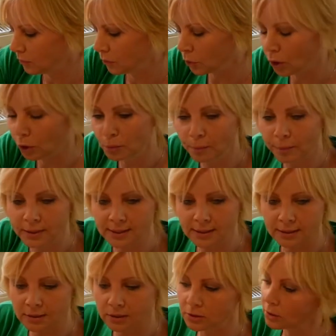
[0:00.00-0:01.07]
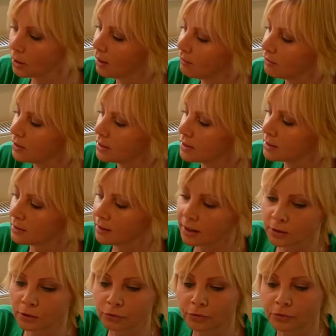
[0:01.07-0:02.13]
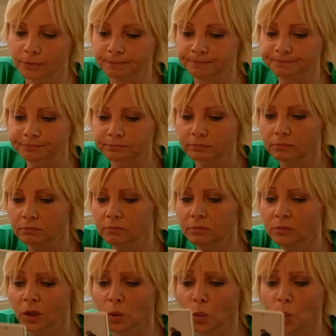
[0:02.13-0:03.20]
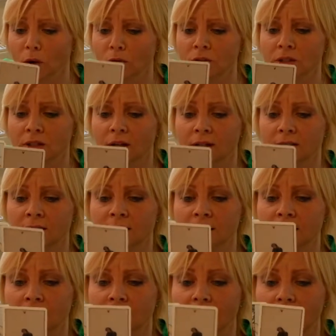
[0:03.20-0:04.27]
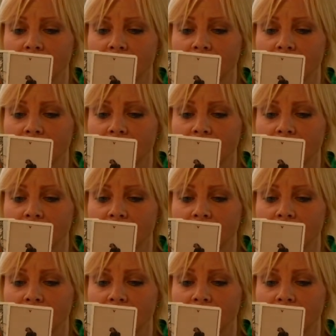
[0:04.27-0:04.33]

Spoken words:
your own business, you have this 9 of Wands that it's sitting